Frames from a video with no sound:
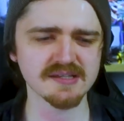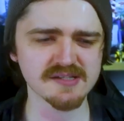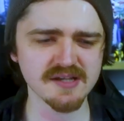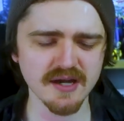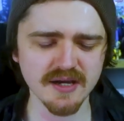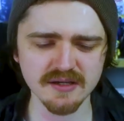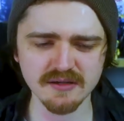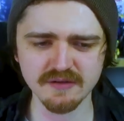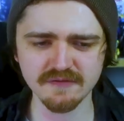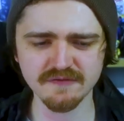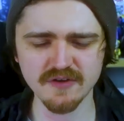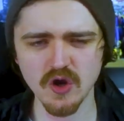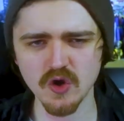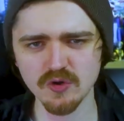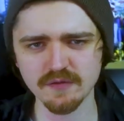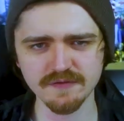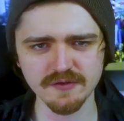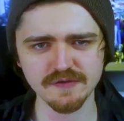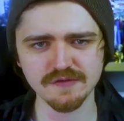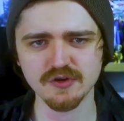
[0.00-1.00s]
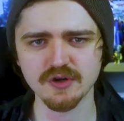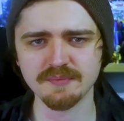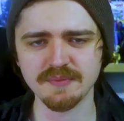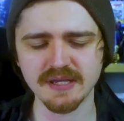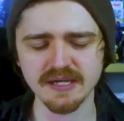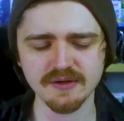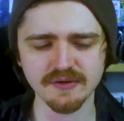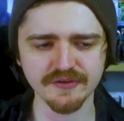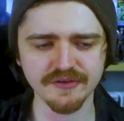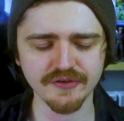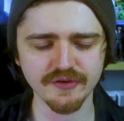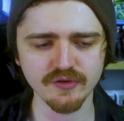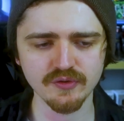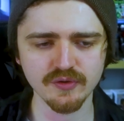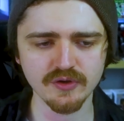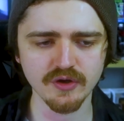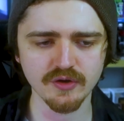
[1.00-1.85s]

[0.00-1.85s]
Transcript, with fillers: is kind of over for a minute or two,